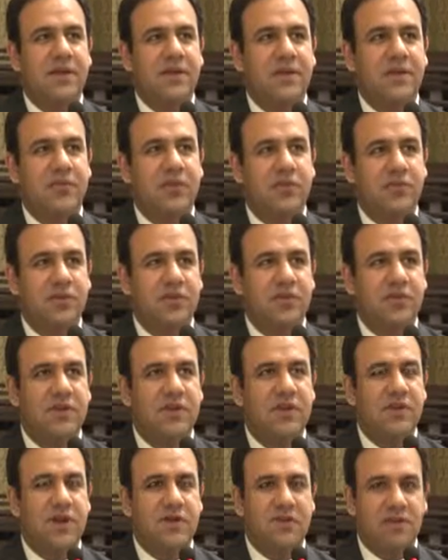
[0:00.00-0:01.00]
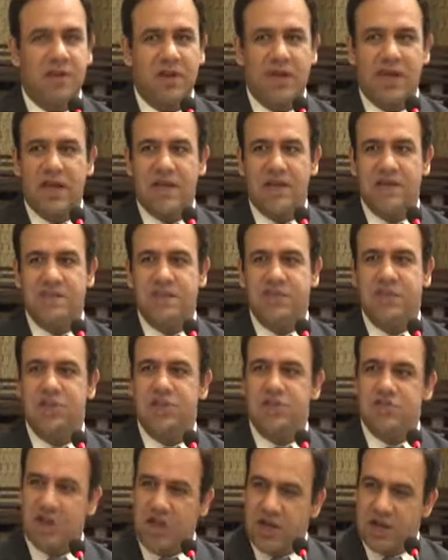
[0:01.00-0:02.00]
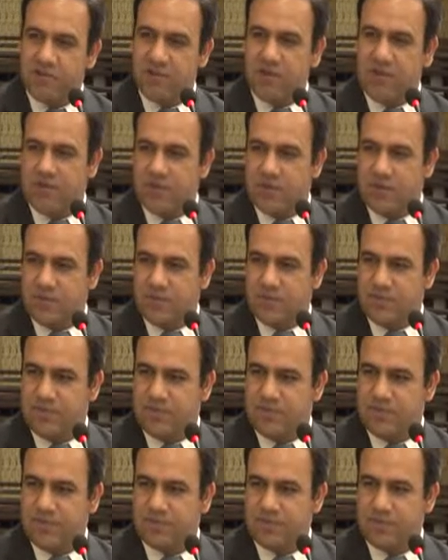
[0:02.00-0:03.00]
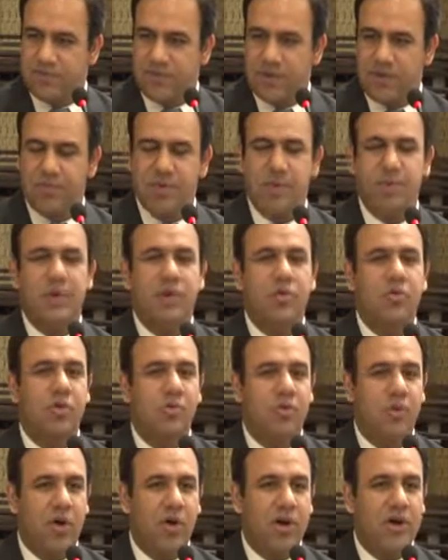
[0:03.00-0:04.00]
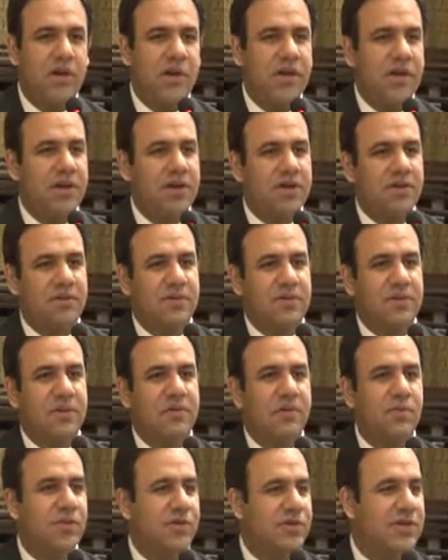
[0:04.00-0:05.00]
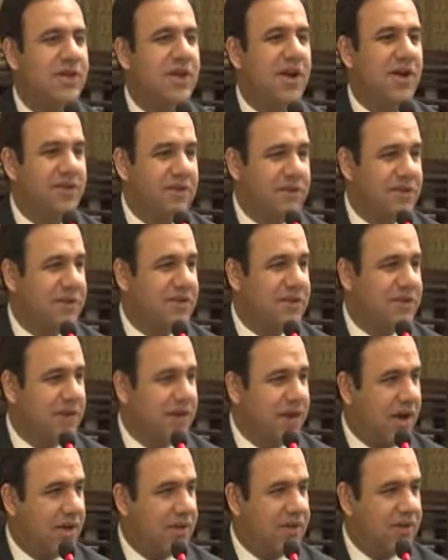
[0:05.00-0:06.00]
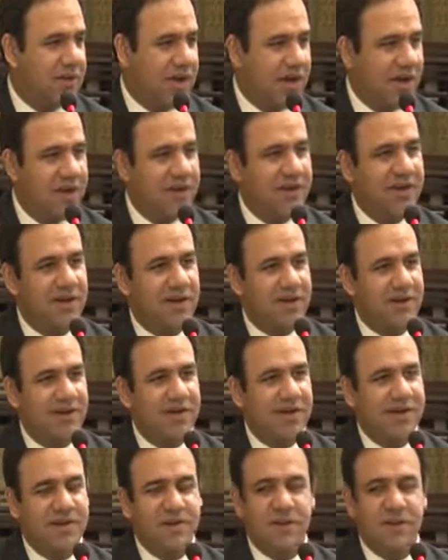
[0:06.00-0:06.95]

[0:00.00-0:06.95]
The future of this country lies in young people, people who were born here, mostly after the Zia era.